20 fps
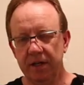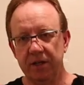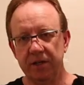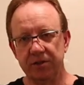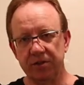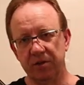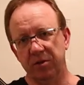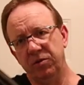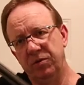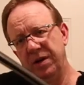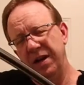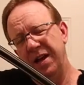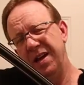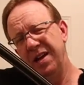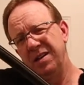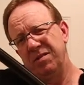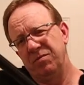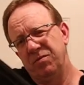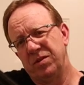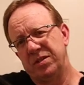So,
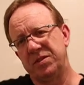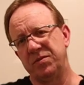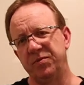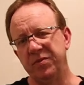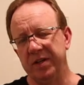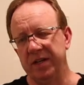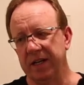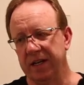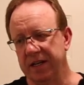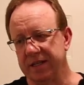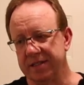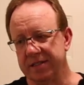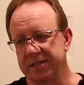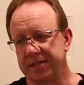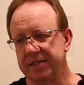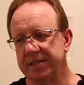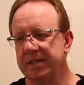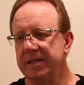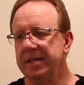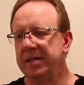and what's fitting
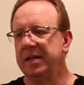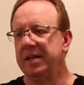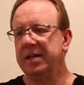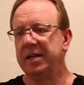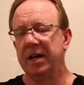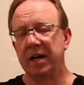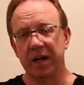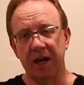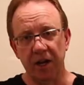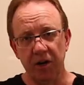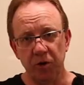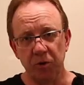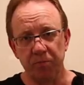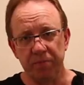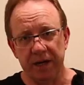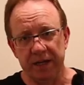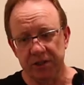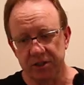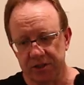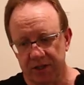is I got a new
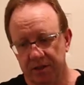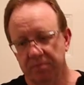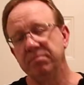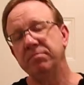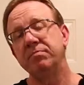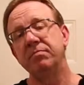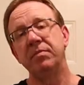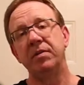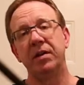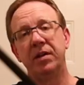paint job,